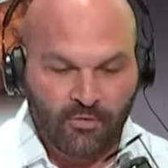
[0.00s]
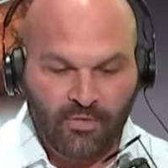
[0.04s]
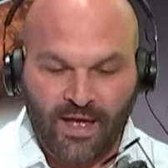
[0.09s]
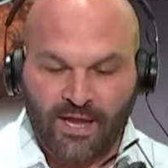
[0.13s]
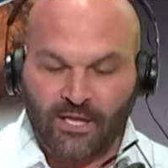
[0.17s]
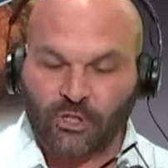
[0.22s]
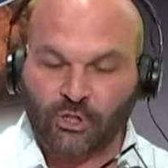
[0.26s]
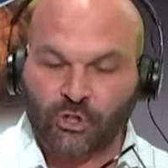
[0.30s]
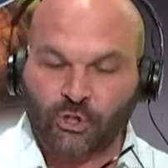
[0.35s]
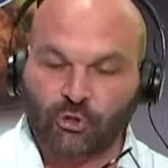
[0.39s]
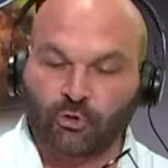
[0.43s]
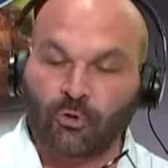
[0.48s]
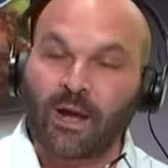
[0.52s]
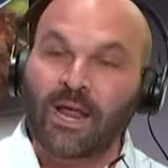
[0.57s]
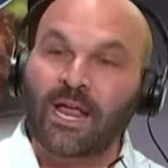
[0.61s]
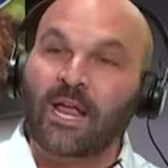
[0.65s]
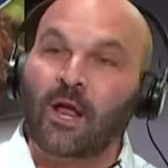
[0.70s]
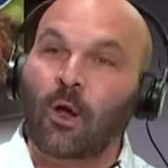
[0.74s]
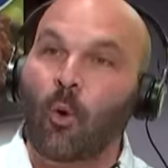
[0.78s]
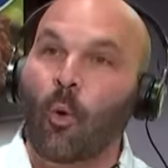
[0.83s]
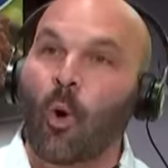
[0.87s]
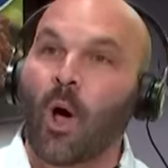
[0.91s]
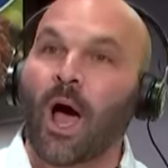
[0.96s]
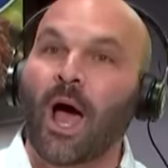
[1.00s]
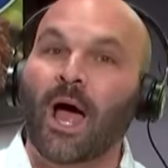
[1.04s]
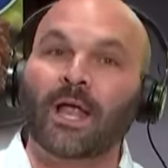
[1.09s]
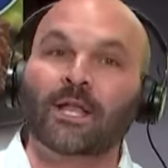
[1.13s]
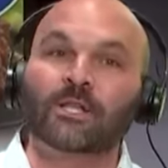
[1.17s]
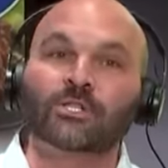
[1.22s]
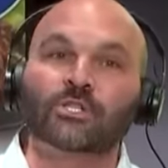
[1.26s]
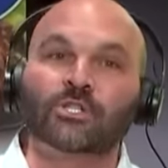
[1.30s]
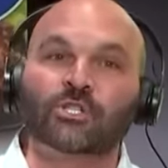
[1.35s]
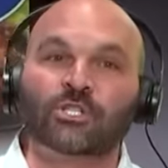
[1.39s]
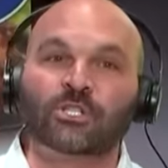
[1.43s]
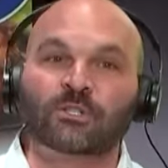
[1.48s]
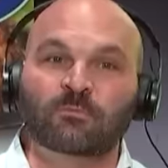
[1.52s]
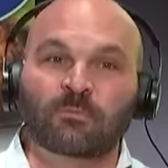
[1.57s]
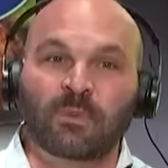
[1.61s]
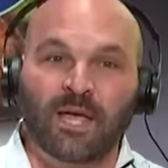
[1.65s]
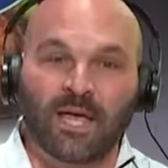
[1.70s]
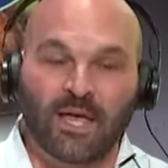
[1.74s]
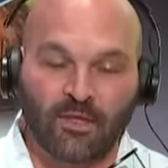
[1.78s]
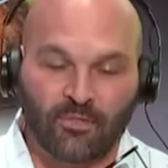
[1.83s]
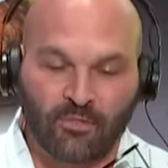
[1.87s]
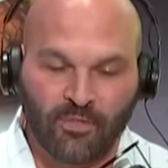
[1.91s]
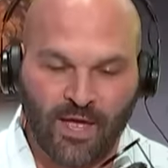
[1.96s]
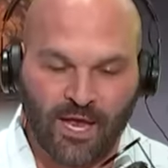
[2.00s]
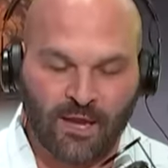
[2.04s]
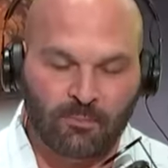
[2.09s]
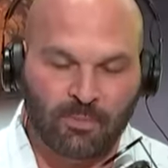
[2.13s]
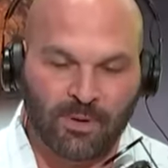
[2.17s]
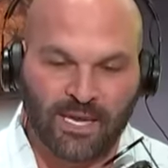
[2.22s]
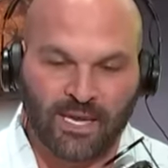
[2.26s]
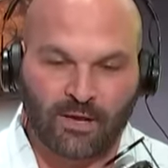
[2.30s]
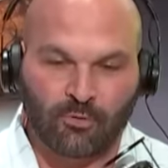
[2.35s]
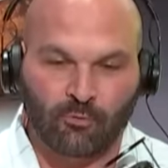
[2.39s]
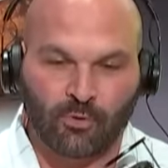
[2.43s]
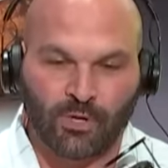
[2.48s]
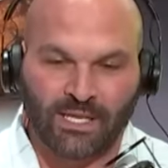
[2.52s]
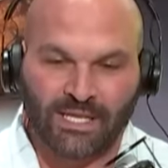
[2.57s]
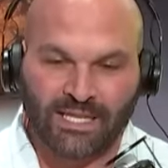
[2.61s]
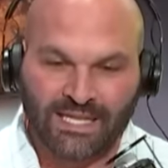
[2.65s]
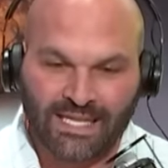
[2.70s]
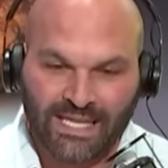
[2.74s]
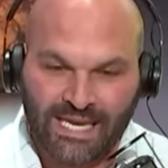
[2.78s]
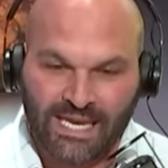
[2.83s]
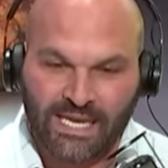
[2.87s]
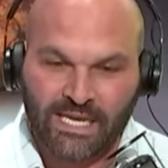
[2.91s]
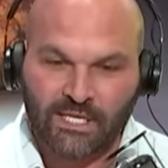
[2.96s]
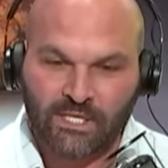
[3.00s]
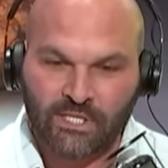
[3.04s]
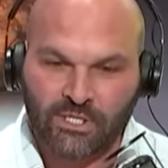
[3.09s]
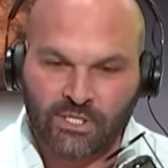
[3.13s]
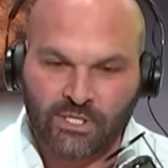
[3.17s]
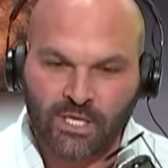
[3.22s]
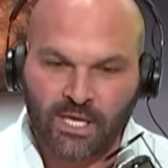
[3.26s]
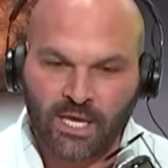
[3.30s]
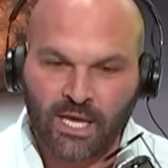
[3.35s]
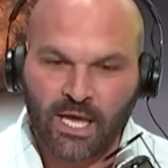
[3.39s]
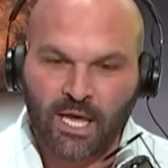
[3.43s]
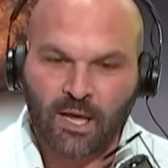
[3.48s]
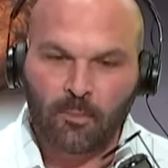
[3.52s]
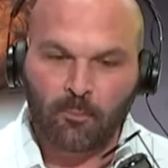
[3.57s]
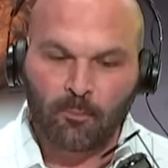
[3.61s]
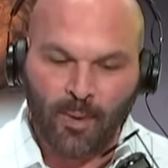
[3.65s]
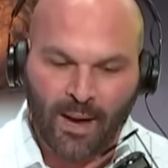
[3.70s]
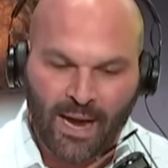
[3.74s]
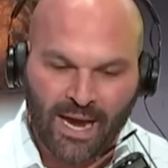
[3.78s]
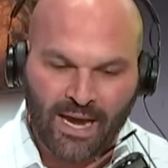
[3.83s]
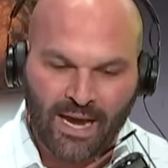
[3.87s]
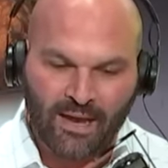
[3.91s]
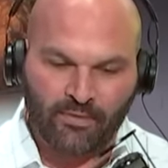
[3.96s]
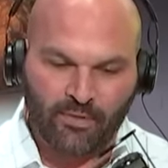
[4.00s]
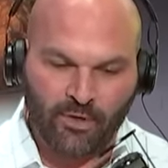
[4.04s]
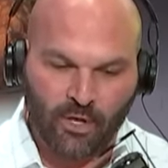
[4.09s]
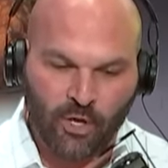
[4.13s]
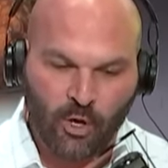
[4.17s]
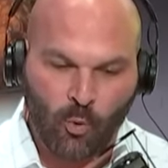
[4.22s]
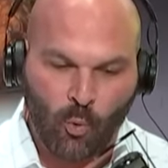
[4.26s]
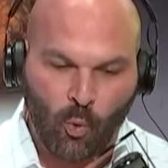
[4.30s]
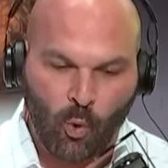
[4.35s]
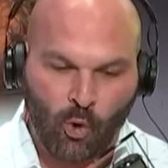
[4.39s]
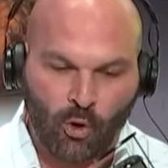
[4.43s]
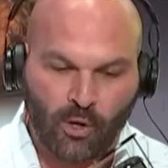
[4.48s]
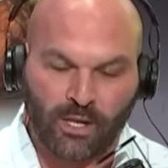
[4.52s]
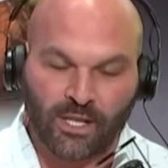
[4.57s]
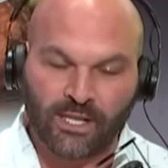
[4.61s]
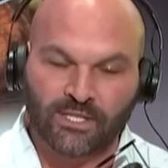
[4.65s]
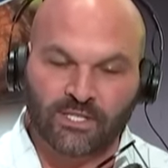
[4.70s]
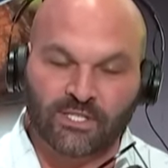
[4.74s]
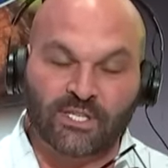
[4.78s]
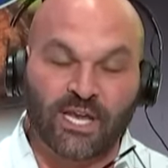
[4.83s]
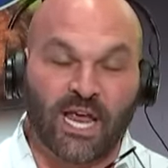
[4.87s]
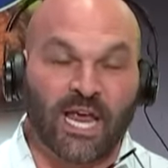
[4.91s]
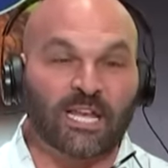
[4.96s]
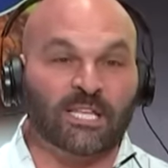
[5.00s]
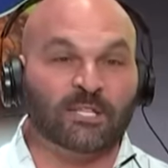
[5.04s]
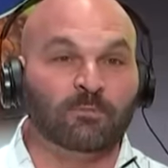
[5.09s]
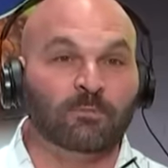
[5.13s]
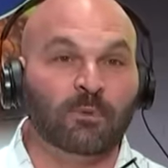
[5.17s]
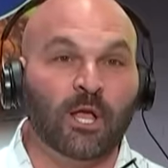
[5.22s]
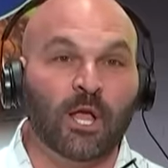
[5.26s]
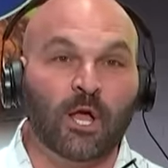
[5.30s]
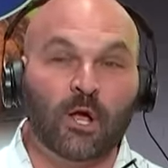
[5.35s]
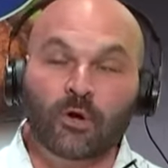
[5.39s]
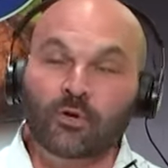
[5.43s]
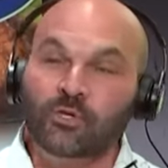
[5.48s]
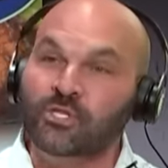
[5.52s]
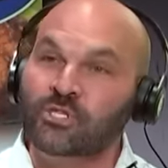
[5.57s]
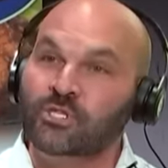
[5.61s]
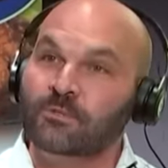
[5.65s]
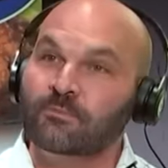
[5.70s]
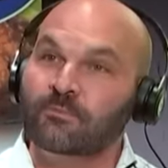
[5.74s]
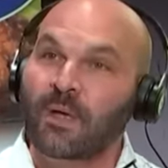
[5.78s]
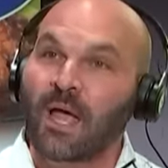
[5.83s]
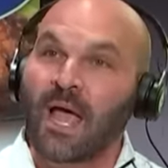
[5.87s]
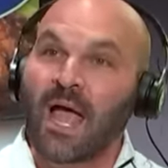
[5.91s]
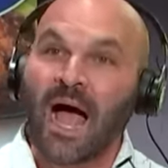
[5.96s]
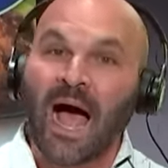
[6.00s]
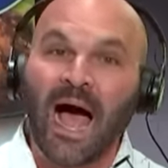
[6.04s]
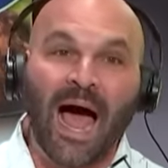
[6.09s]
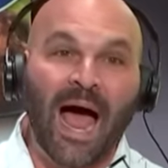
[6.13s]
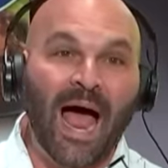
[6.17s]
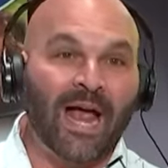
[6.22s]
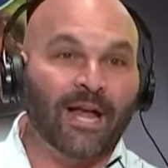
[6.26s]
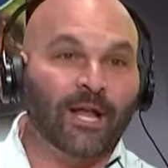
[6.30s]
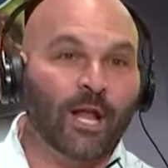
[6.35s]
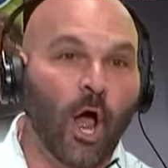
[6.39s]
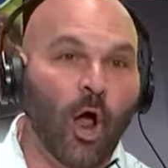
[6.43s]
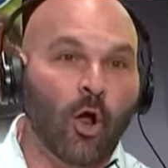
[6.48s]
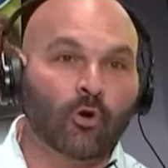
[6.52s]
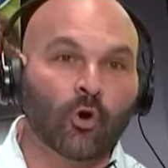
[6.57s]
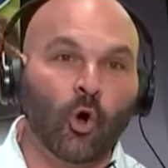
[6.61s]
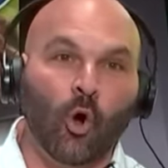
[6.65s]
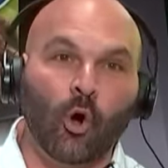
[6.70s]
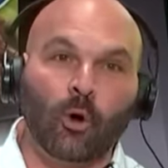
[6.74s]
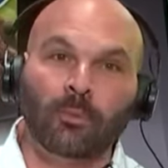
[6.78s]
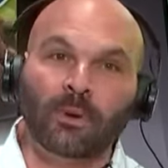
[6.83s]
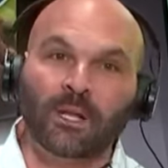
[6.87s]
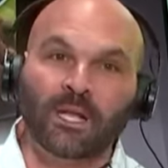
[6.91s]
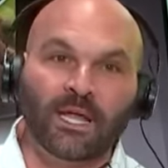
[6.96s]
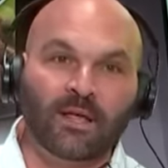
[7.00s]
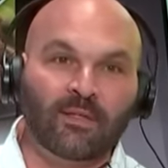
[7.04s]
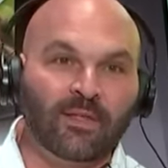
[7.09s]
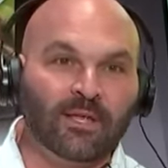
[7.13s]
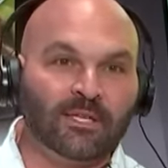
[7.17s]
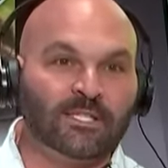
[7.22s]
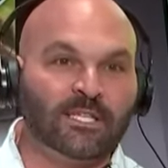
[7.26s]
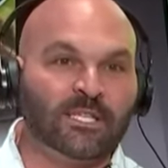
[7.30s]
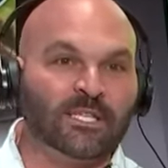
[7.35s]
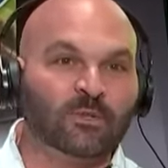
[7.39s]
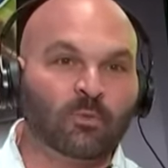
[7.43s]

that Tre'Quan Smith had been released by the New Orleans Saints. Muse, I know normally this